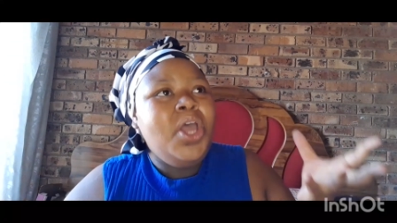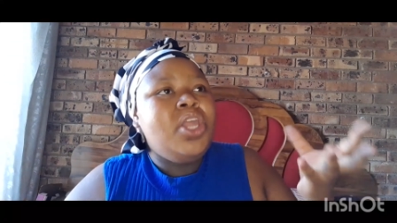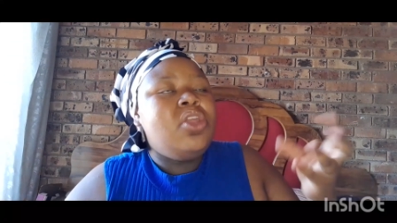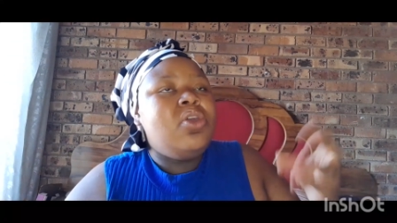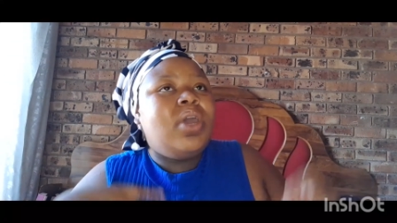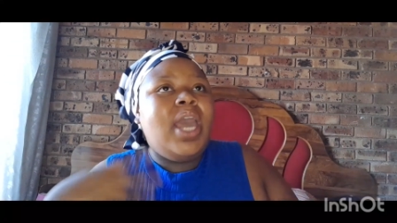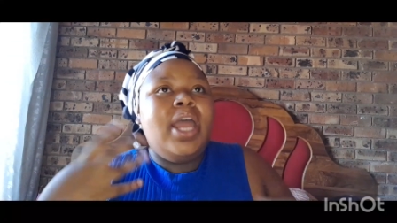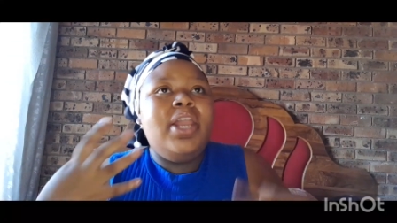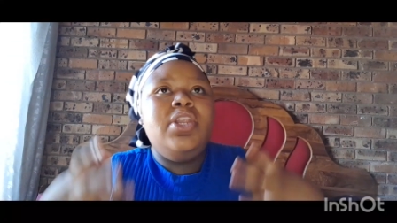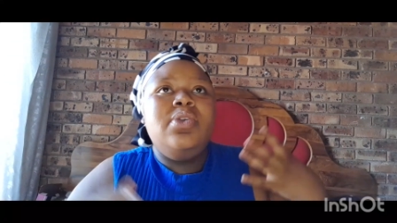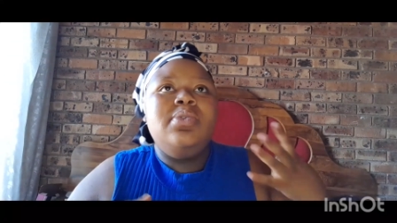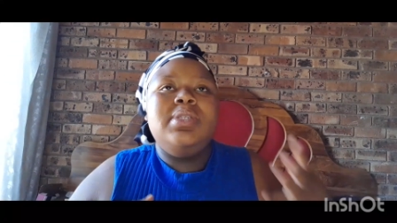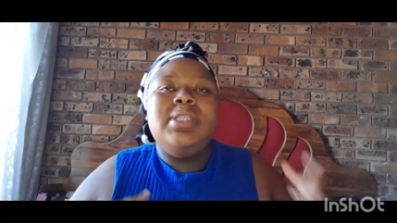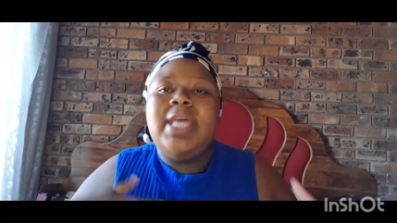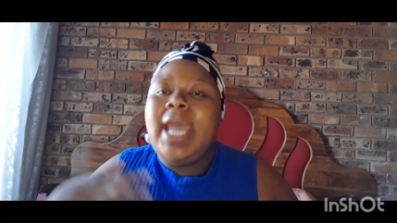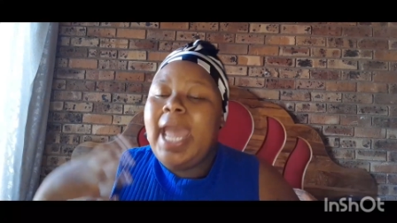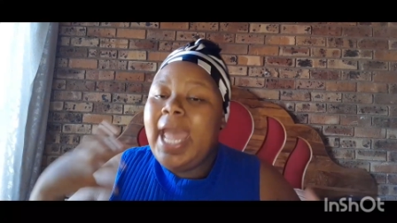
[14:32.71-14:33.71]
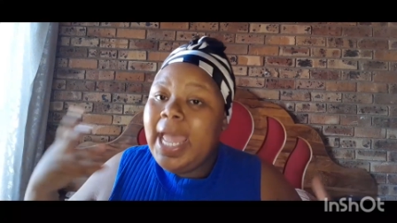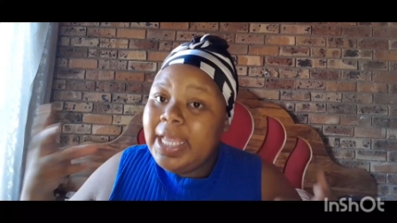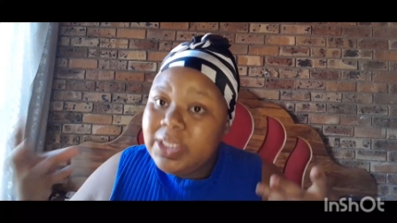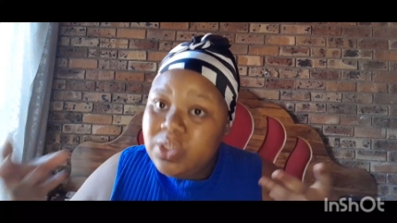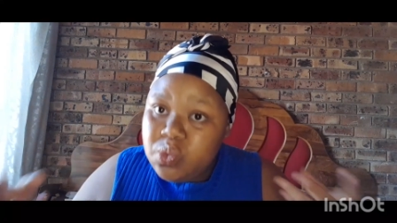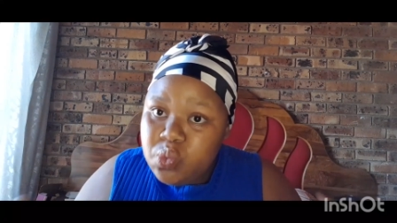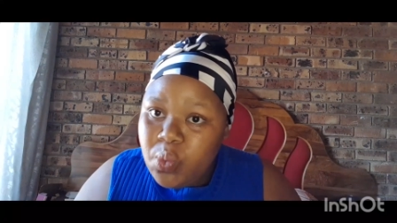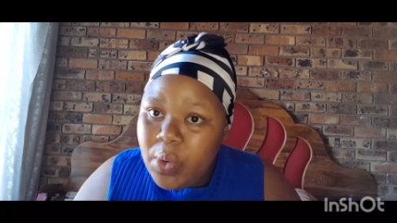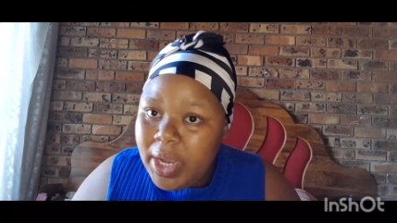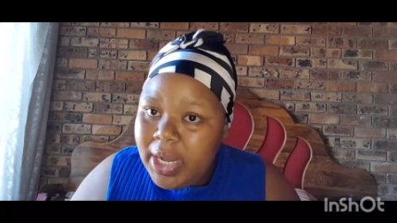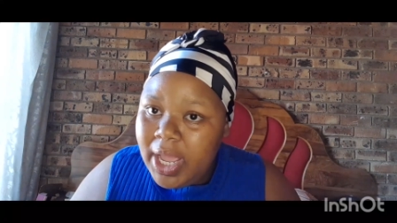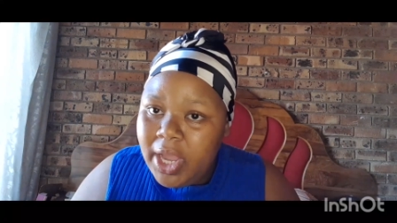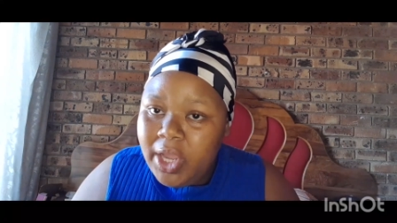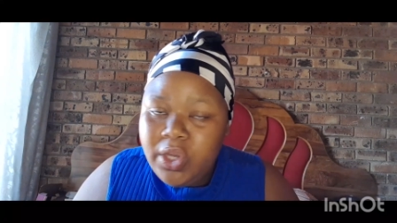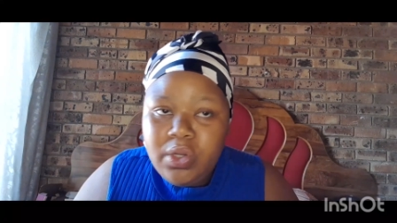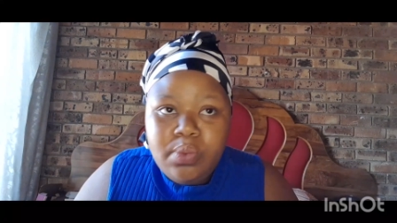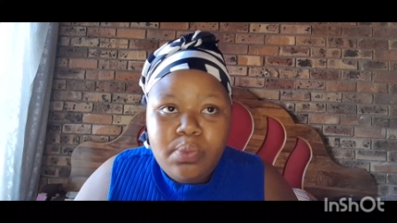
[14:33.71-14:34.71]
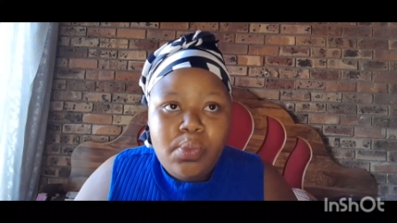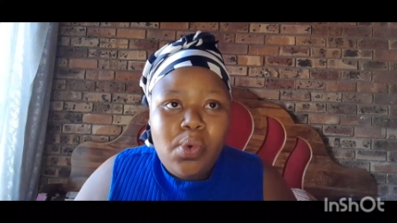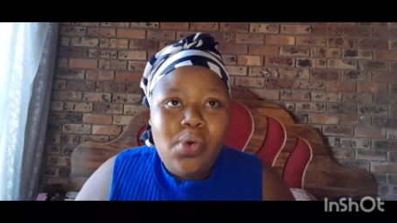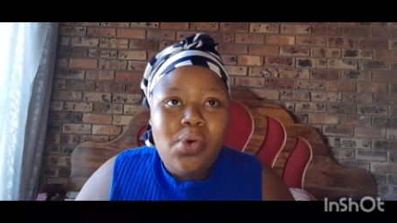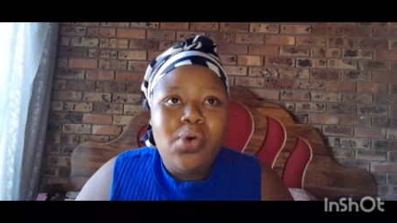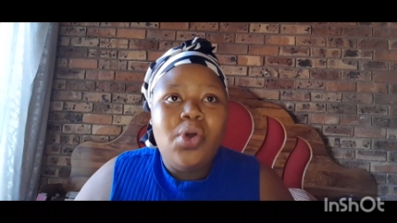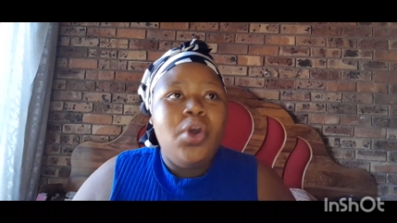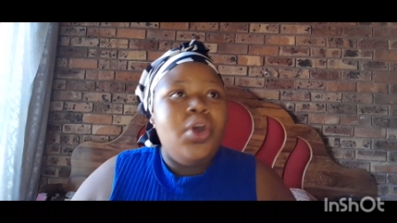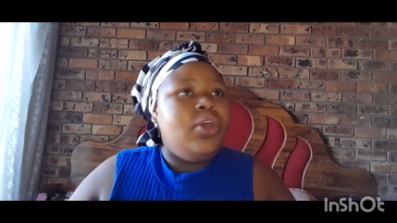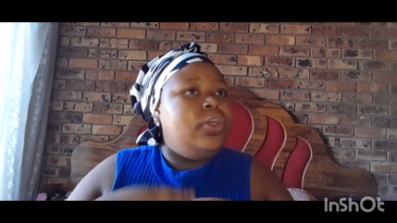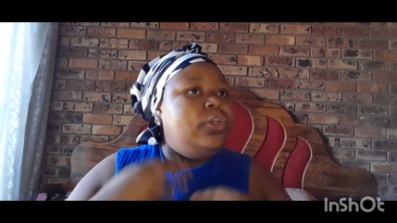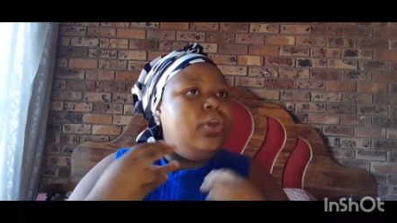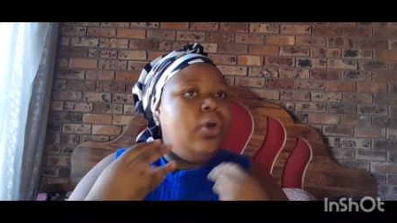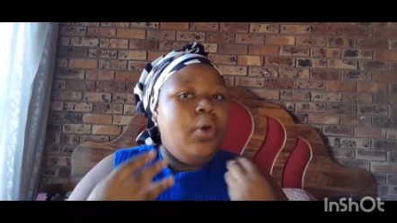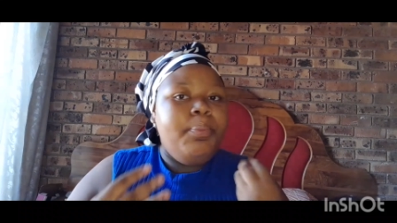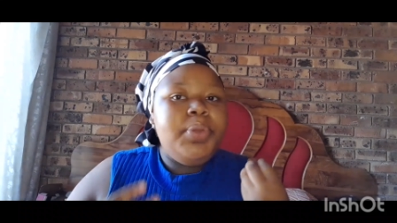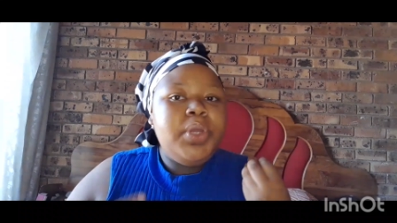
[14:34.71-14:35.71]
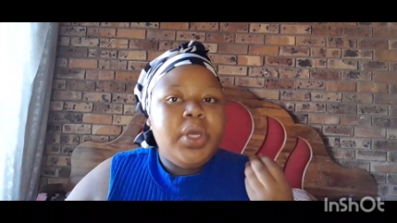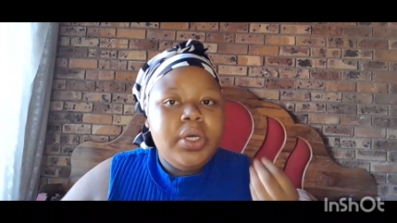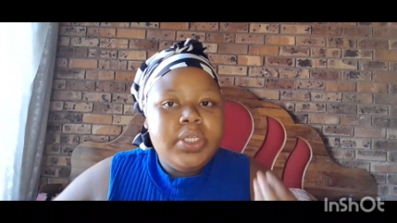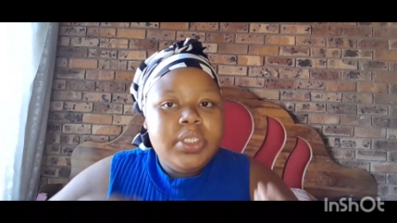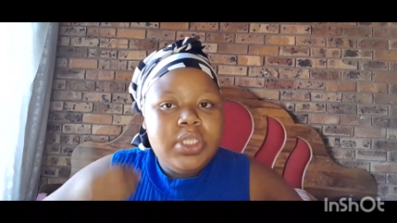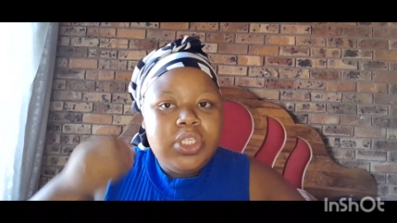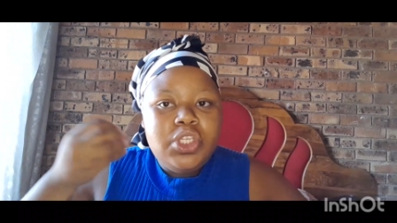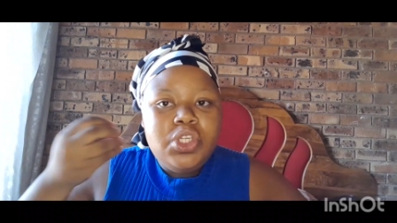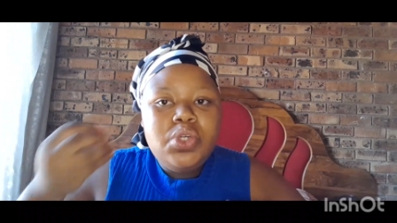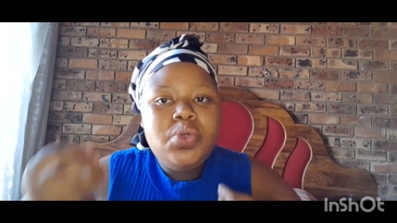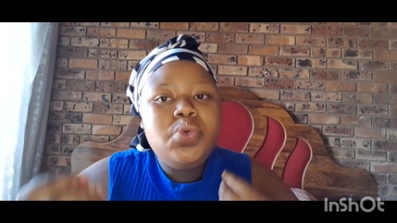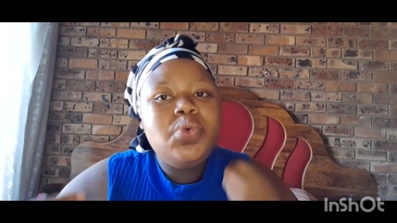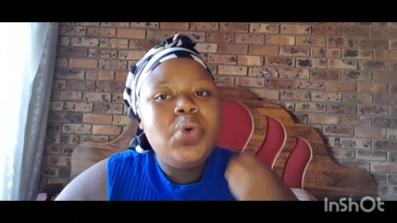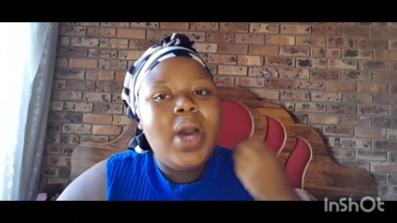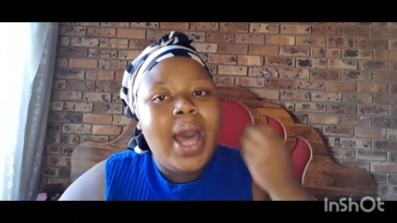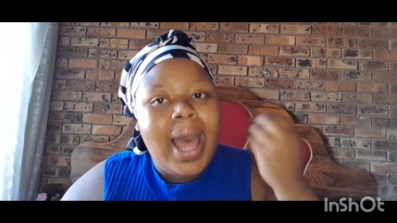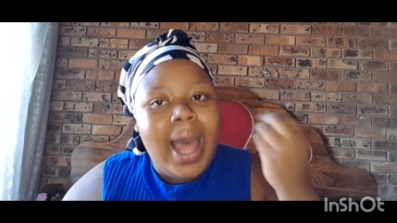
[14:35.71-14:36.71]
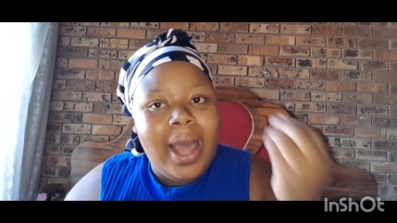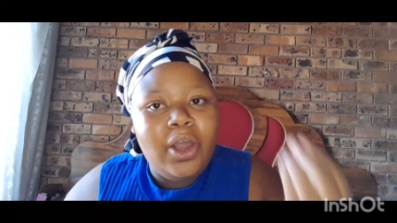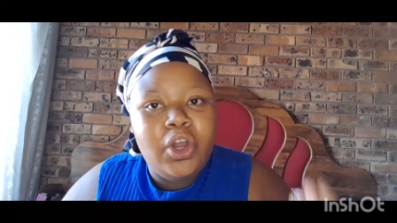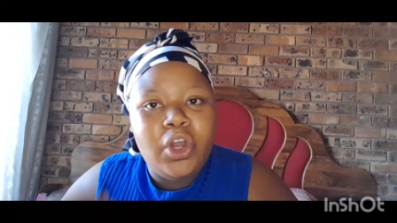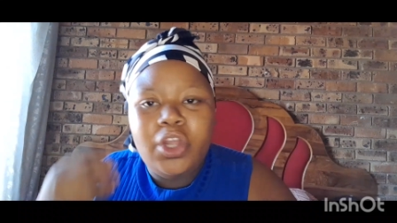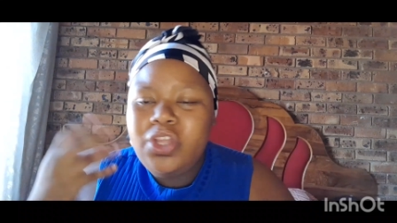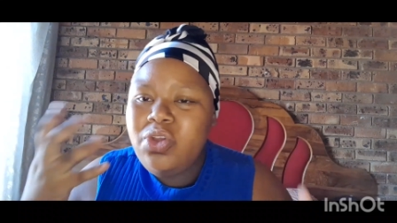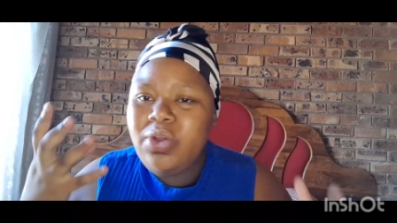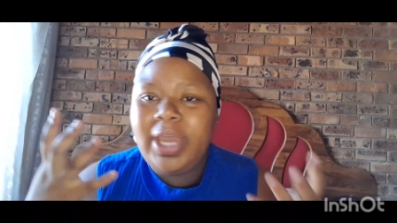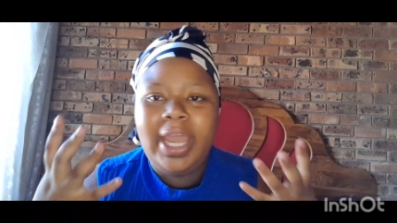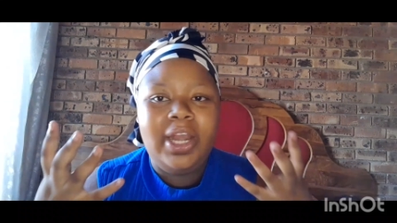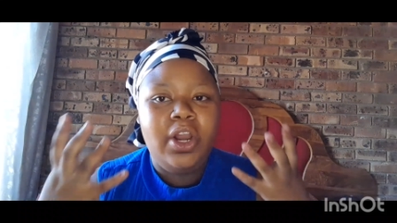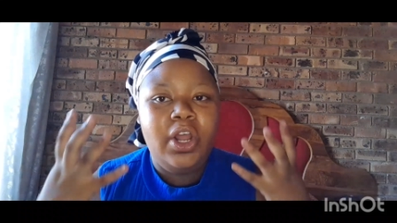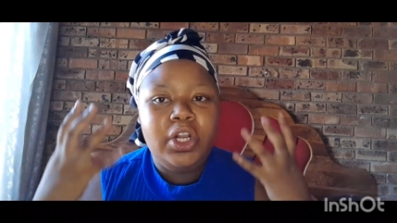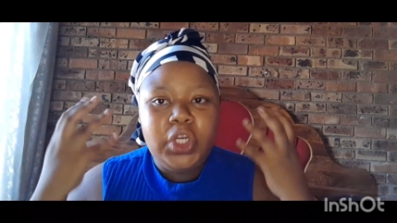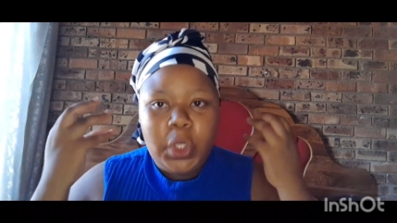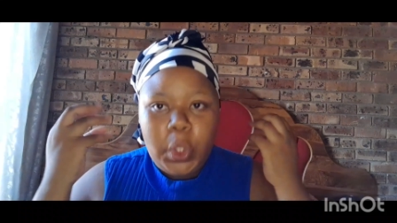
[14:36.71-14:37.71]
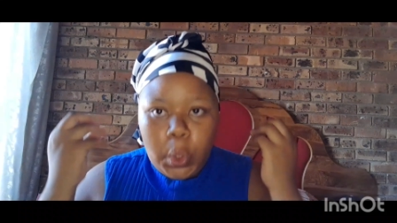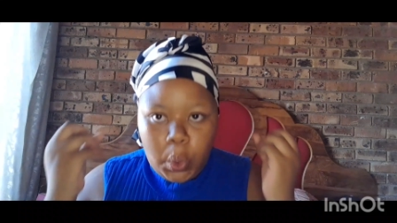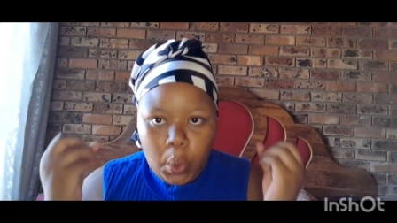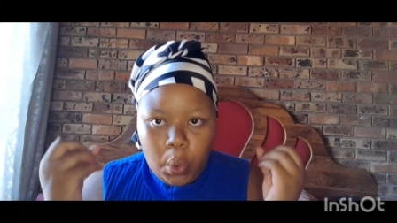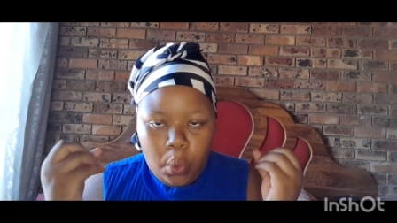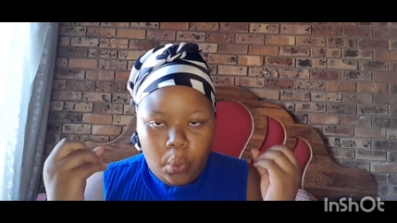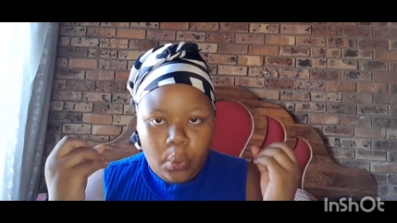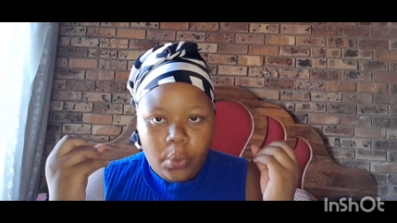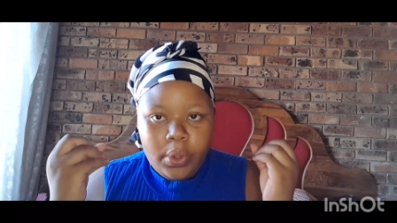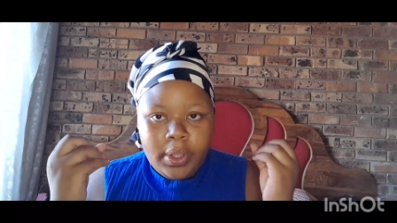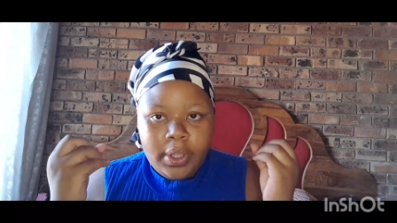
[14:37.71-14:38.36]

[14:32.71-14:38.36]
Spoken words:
You can't use the S word anymore. You know, because you cannot grow